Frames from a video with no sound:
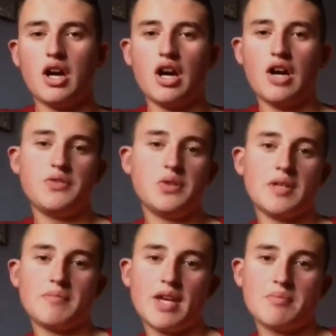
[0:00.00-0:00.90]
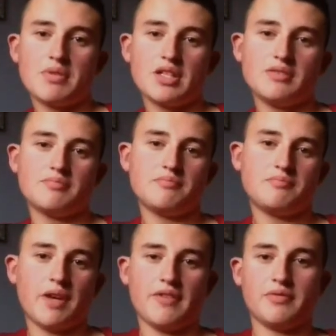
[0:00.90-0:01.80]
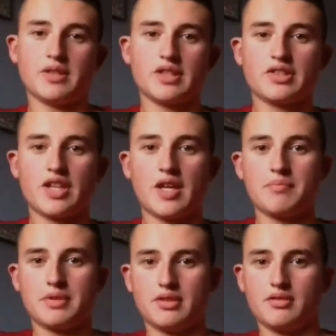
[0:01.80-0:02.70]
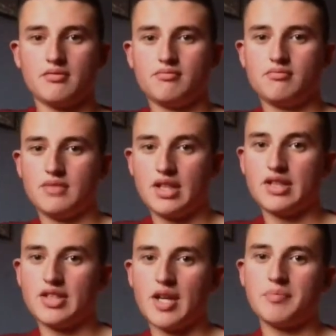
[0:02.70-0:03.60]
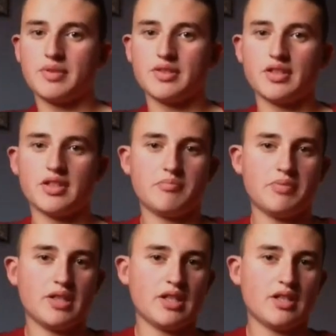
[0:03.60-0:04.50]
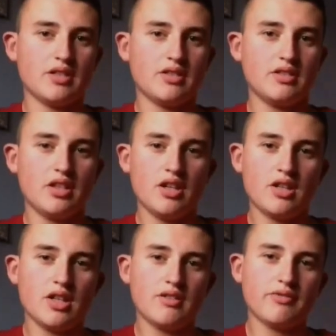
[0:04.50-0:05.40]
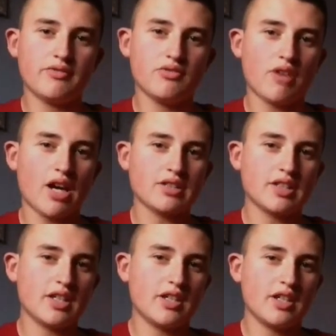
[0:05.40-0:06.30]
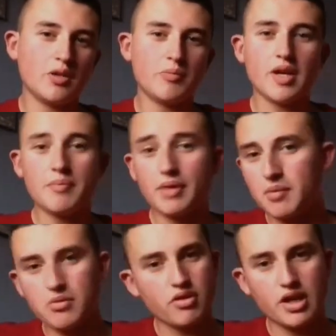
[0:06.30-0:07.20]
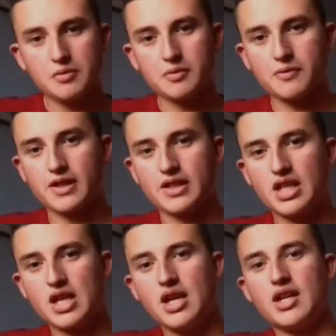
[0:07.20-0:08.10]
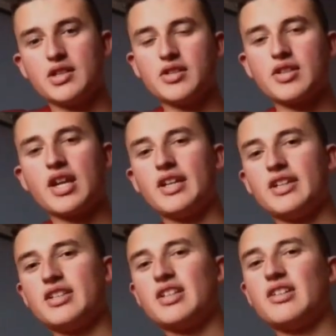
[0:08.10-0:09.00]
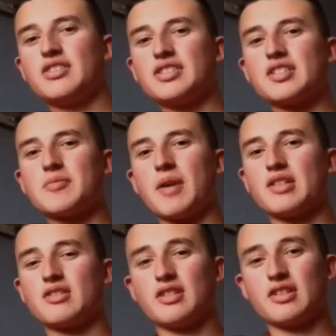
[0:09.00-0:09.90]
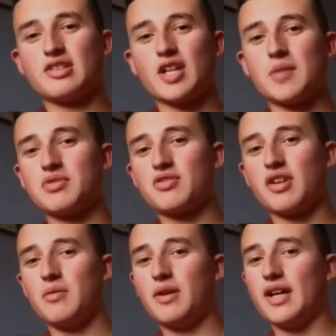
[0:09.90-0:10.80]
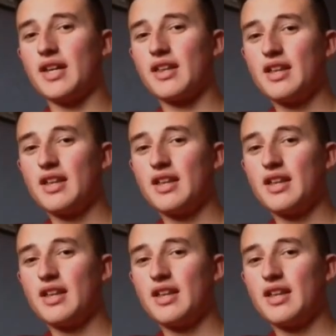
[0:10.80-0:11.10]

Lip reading: I thought that maybe Beth would escape in this episode, but no, they've dragged it a little bit, but I'm alright with that. It's okay, you can't just expect her to escape straight away.